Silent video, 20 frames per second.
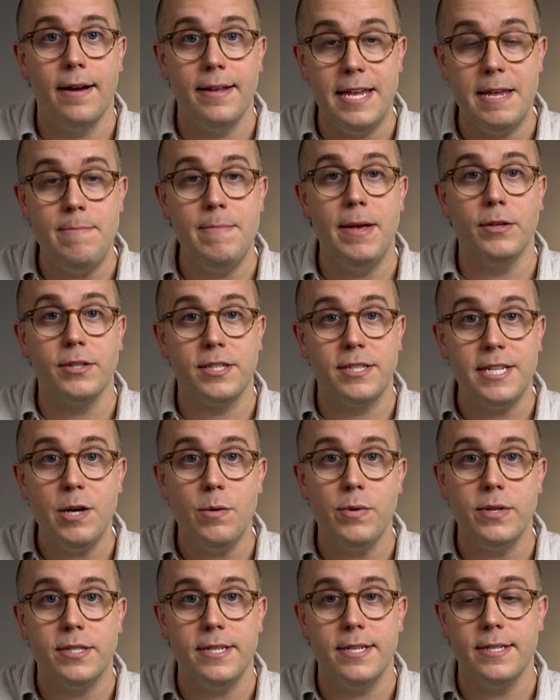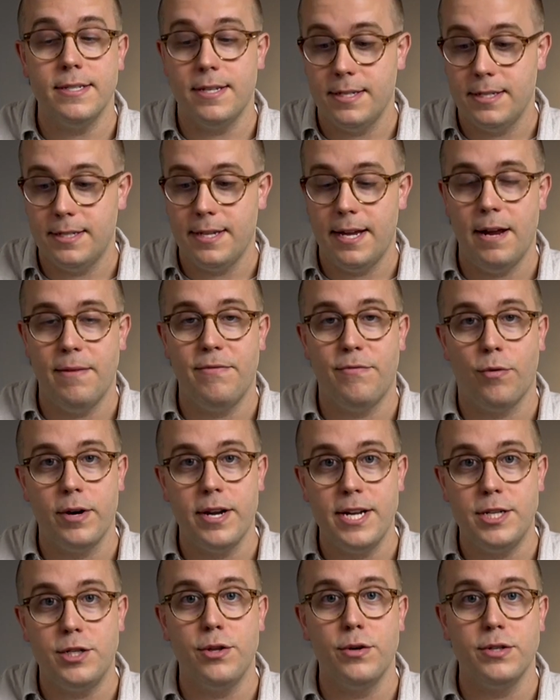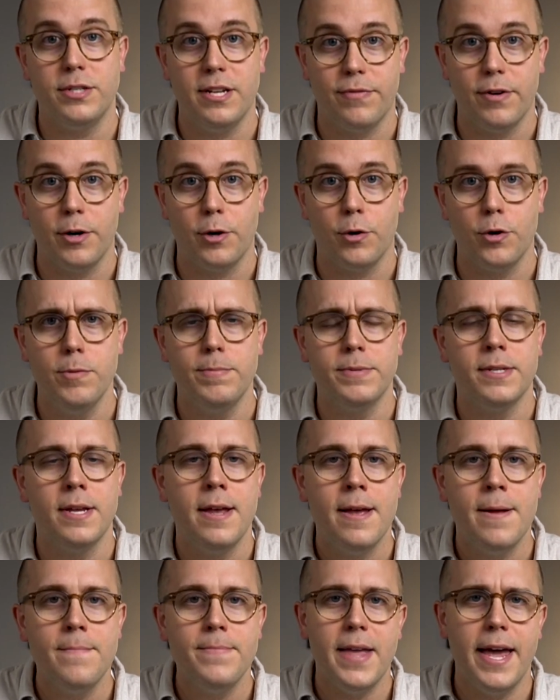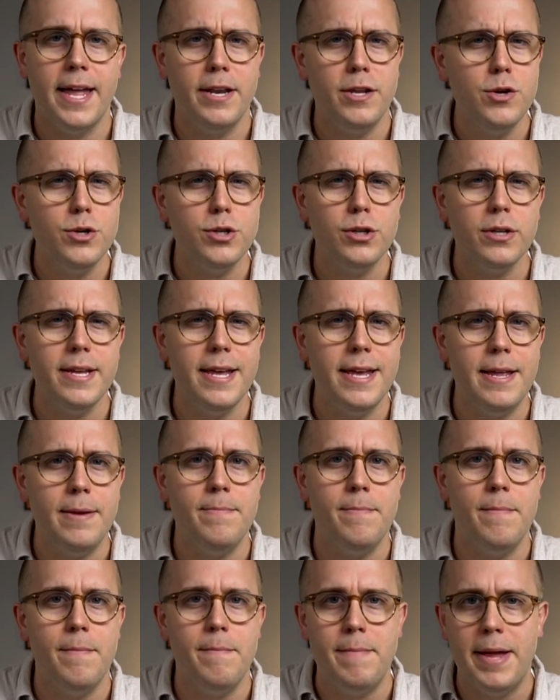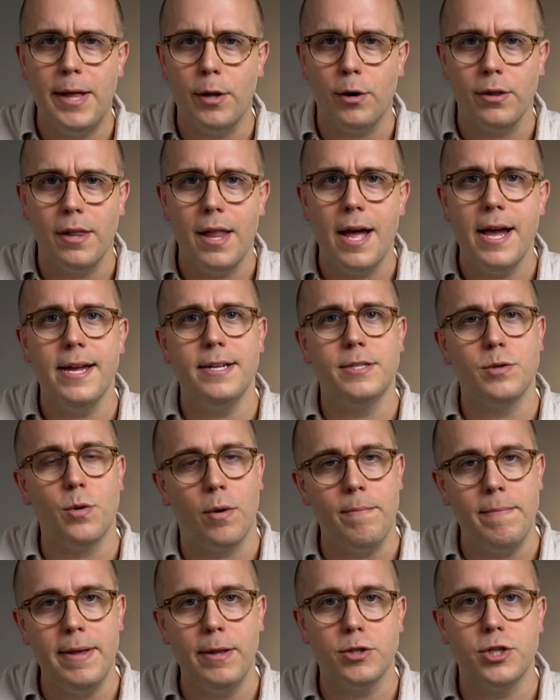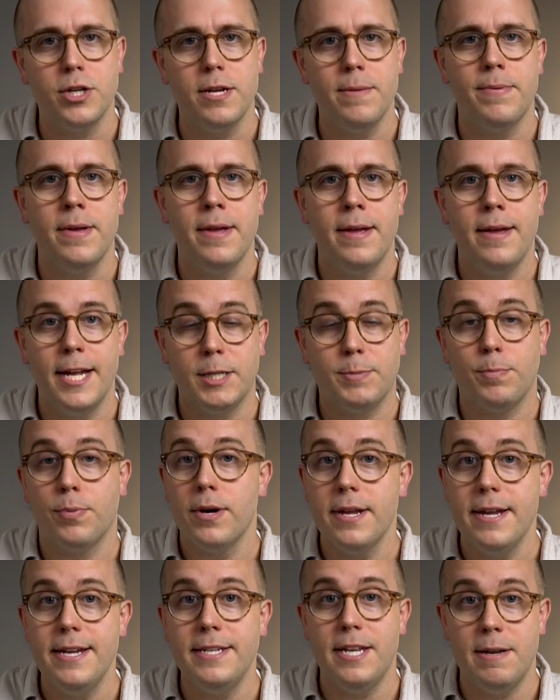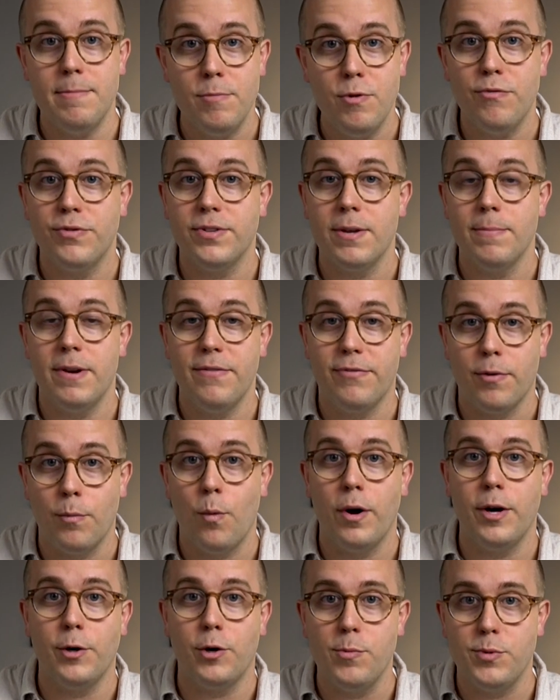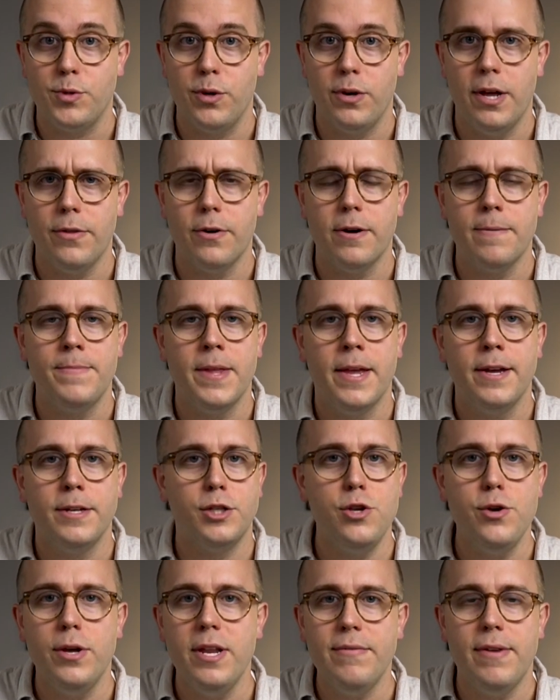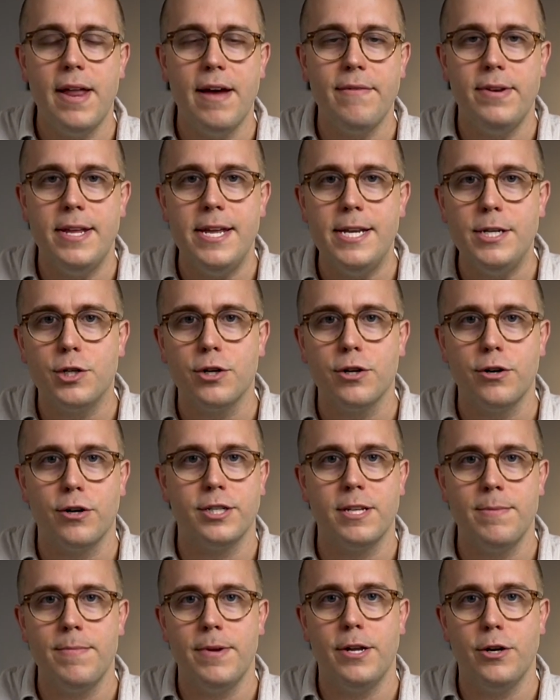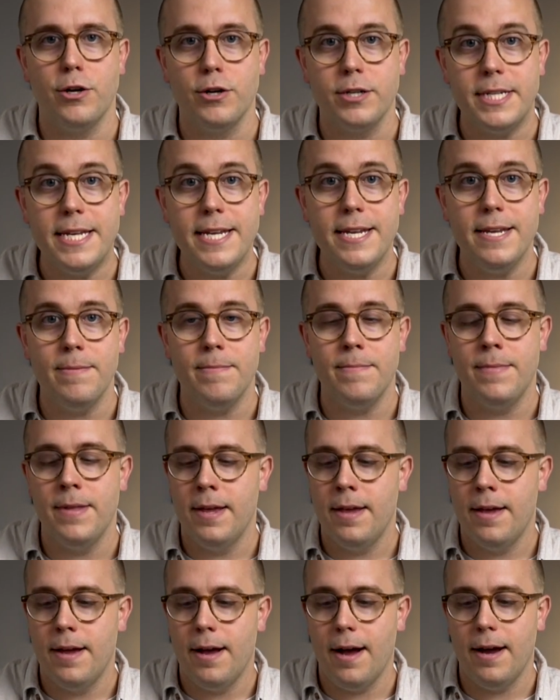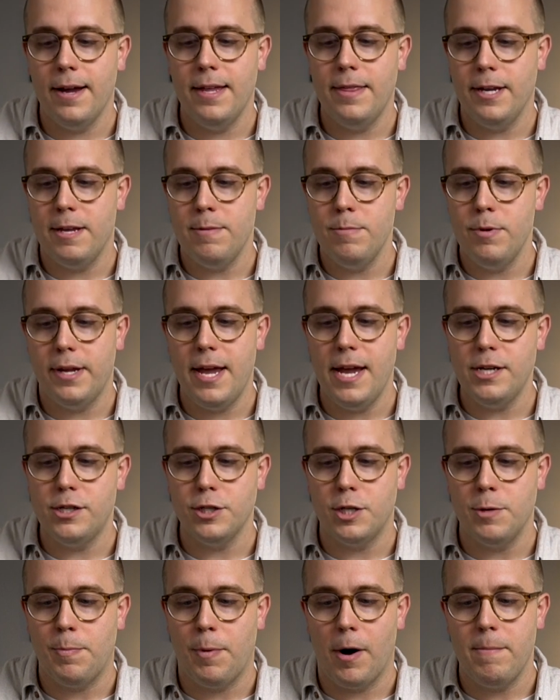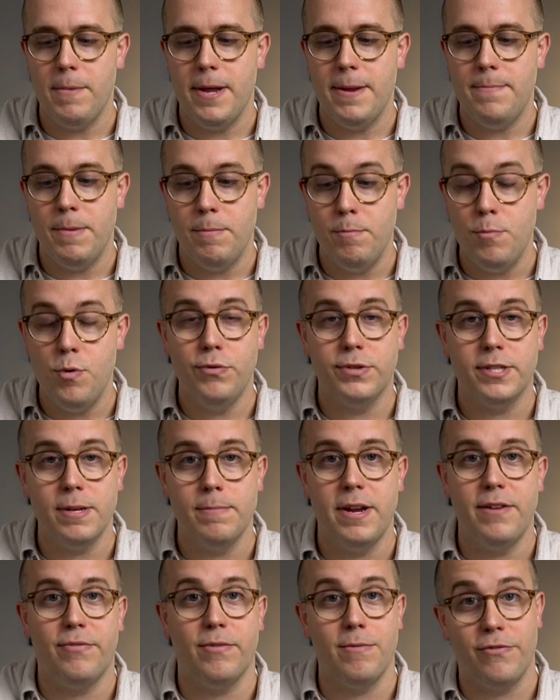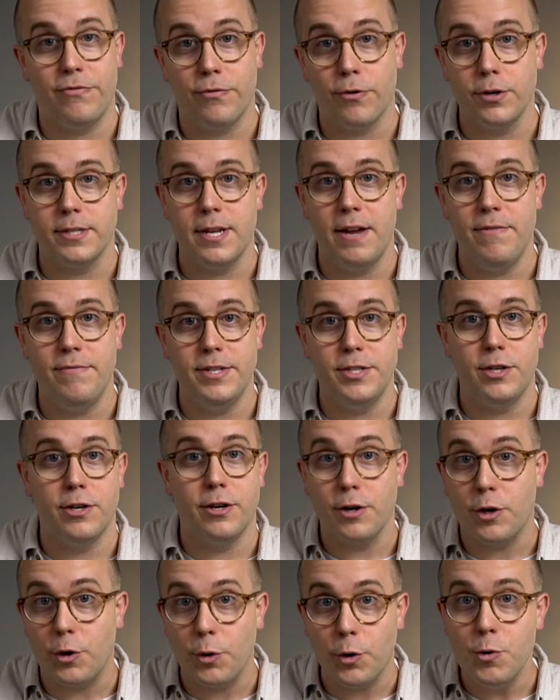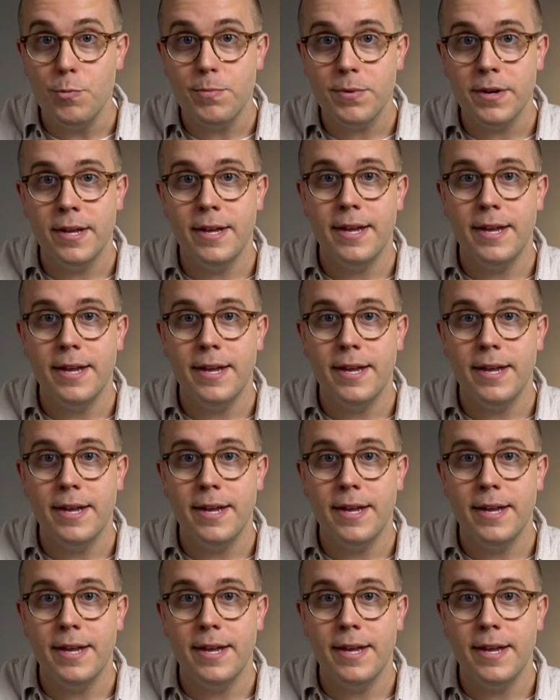email sequences set up for each of those different groups. And usually in MailerLite or MailChimp, it's pretty easy to move somebody from one group to another. So you can even have an intern or somebody in your team in the communications department move somebody from a first-time visitor group